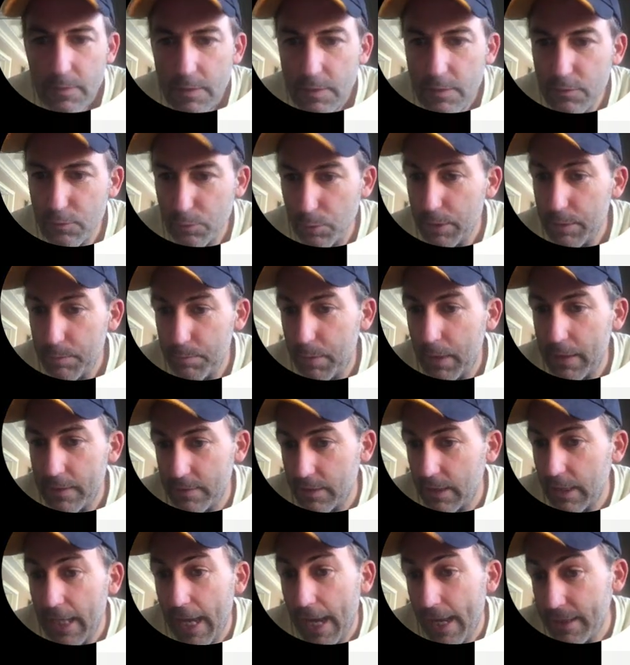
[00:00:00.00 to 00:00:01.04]
So we
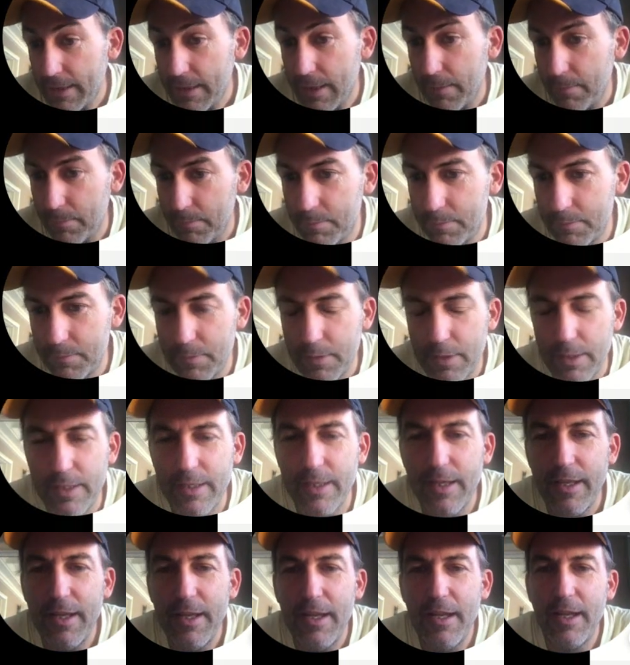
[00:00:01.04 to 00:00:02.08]
basically ate them.
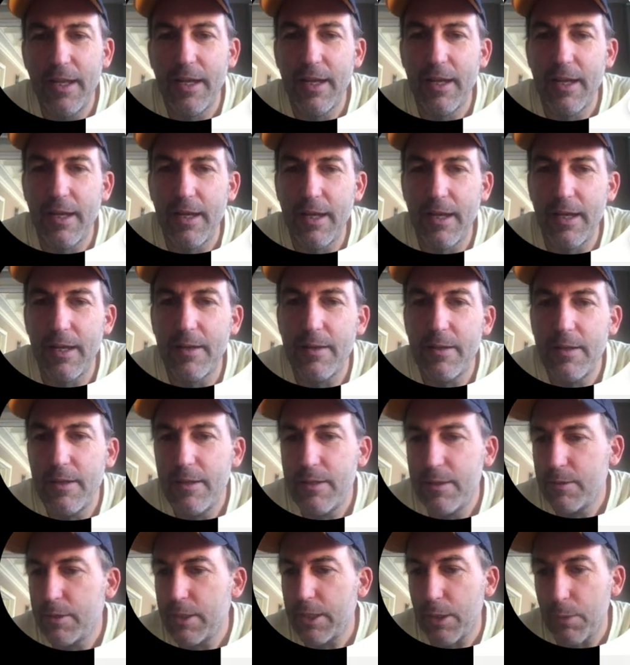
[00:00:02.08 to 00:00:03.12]

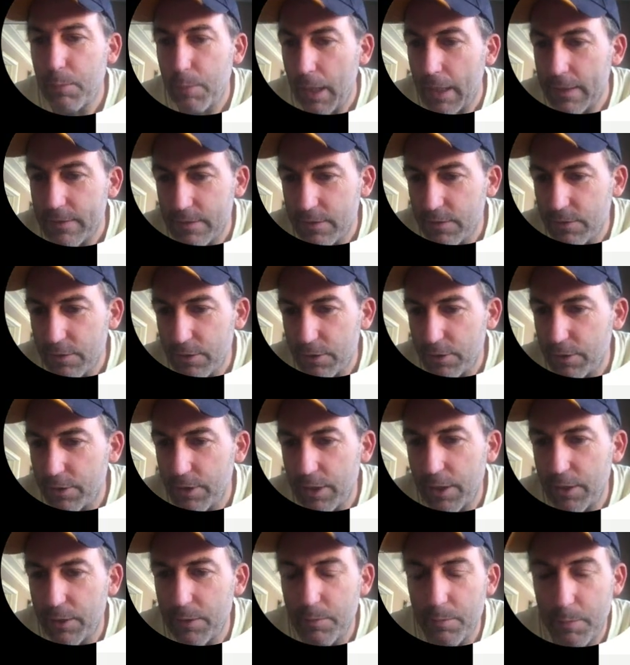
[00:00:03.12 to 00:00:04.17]
Bisons are
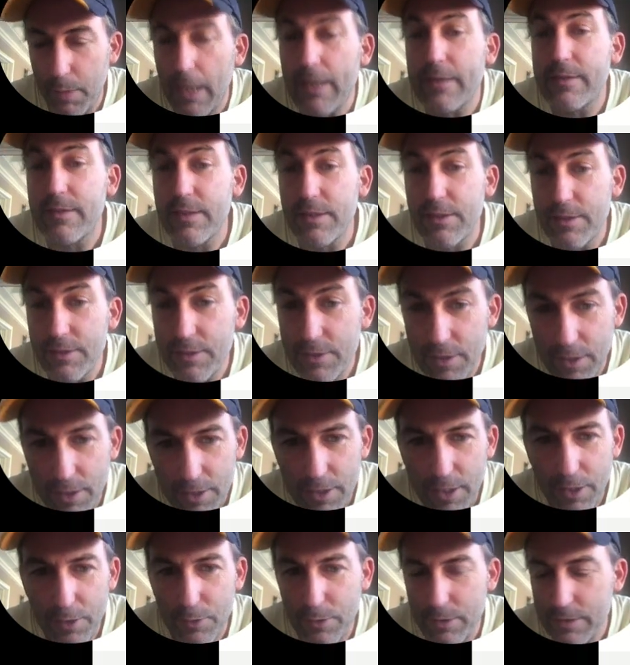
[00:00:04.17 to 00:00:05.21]
another